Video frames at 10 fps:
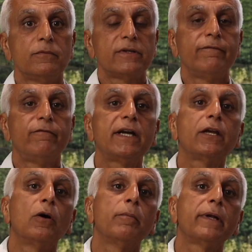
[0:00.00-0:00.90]
Some very
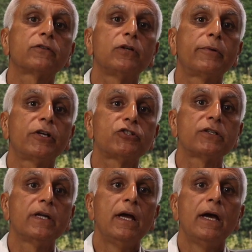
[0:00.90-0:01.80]
complex
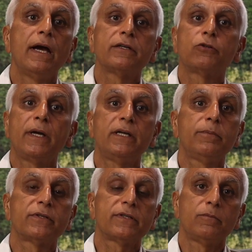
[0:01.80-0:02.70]
operation has a
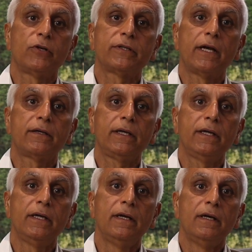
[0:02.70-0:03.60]
20% mortality.
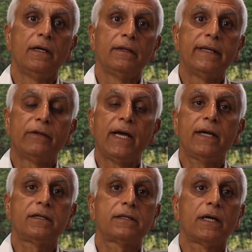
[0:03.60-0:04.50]
Now
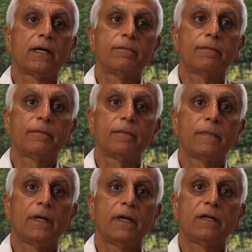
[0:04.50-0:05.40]
that
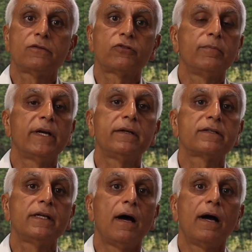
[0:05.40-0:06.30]
is
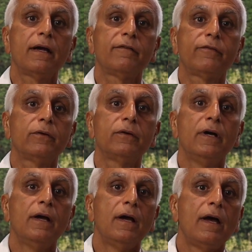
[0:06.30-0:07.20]
tremendously high. If you
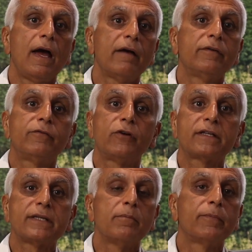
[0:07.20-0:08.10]
have, for
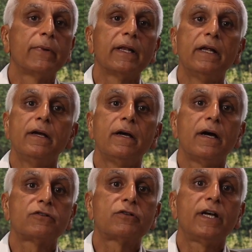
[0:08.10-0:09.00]
example,
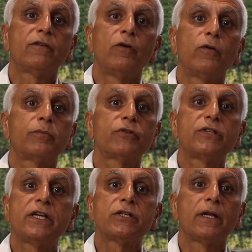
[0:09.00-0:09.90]
a straightforward
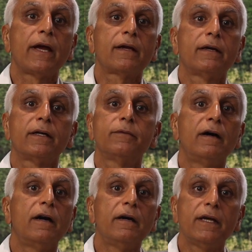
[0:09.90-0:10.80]
procedure like a
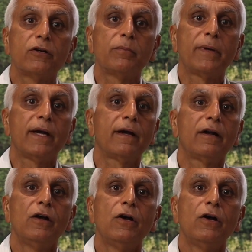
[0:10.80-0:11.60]
hernia repair